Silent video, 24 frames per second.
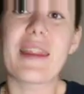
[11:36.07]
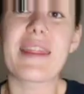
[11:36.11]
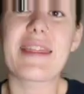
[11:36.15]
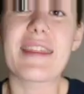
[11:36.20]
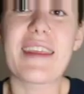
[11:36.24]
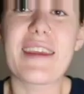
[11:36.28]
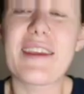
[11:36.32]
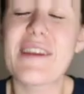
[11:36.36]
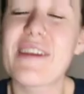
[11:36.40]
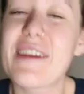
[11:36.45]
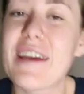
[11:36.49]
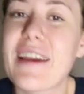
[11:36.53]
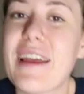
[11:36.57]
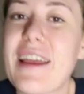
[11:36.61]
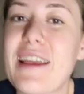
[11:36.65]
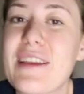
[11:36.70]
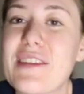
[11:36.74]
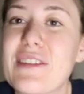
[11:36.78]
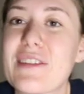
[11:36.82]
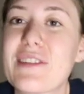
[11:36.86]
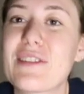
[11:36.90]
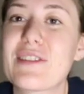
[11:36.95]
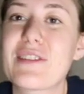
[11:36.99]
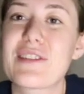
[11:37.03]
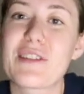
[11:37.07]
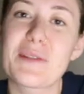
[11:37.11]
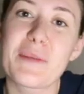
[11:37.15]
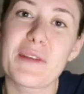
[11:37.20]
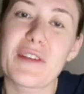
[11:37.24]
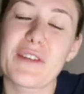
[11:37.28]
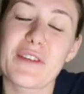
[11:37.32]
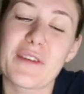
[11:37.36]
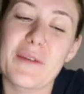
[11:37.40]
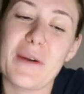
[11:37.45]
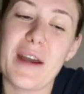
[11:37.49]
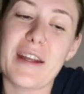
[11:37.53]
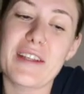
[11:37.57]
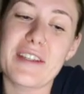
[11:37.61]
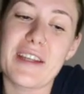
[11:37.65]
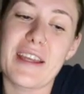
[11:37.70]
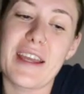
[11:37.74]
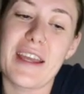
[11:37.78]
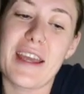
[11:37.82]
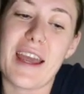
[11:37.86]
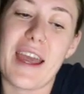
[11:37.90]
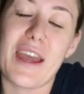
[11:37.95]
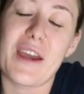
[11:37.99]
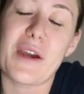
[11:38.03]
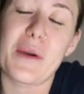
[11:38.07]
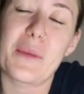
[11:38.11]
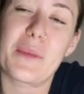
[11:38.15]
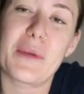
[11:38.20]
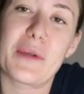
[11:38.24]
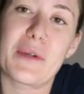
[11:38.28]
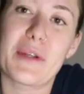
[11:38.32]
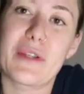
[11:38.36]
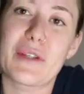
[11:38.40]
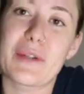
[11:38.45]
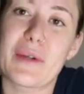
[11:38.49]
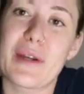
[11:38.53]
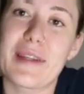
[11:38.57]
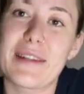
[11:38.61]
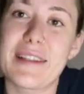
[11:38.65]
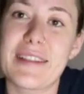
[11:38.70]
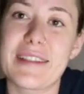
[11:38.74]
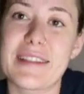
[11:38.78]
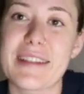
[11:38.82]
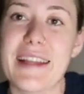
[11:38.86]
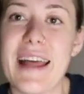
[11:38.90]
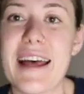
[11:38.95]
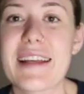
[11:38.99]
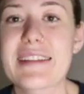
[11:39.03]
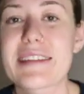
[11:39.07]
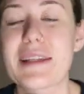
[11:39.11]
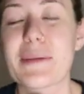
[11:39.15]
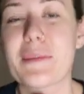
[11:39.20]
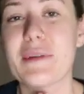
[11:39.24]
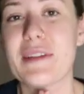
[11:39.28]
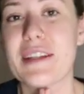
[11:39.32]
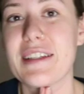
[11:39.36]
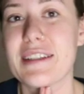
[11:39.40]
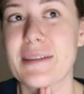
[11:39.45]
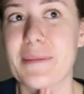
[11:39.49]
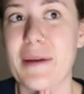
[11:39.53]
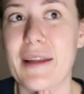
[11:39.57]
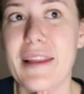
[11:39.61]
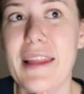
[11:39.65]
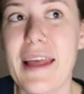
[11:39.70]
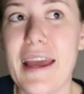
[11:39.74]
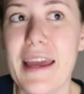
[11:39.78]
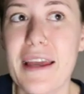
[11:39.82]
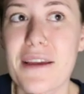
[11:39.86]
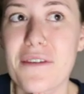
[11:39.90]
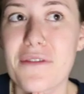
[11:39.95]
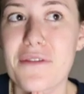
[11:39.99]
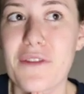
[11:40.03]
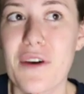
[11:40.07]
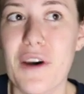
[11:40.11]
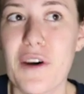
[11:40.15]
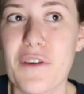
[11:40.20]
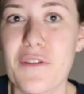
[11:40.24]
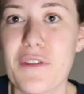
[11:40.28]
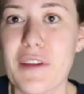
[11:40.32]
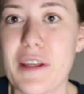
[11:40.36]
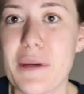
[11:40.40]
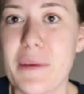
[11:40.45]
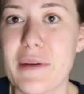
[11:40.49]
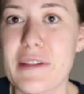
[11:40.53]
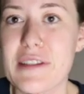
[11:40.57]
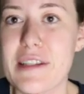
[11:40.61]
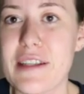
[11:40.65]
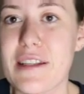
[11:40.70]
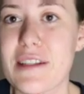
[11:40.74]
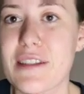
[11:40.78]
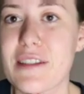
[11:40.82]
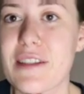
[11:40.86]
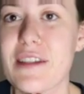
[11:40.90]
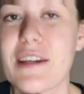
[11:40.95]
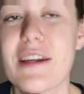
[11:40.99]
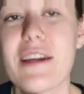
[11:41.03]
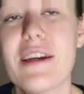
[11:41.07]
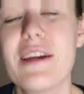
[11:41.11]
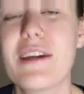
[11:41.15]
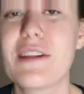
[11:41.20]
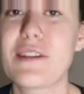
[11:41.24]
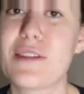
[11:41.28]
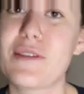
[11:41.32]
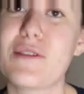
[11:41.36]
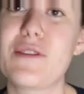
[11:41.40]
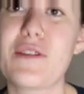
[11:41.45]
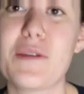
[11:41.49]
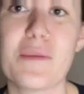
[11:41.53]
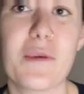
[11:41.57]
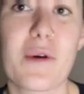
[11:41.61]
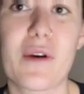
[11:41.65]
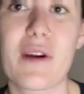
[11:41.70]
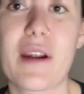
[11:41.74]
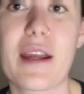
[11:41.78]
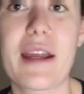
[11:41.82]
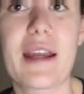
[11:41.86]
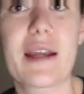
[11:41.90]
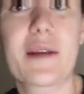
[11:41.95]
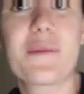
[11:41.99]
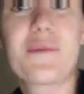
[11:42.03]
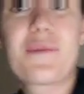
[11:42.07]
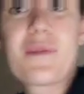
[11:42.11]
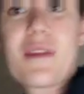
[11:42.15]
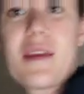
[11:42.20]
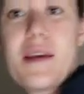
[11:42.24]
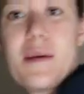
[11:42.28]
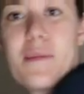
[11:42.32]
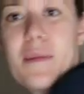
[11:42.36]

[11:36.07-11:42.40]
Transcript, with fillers: Thank you guys so much for watching. I hope you enjoyed these last couple days of my life. Hopefully it wasn't too too boring.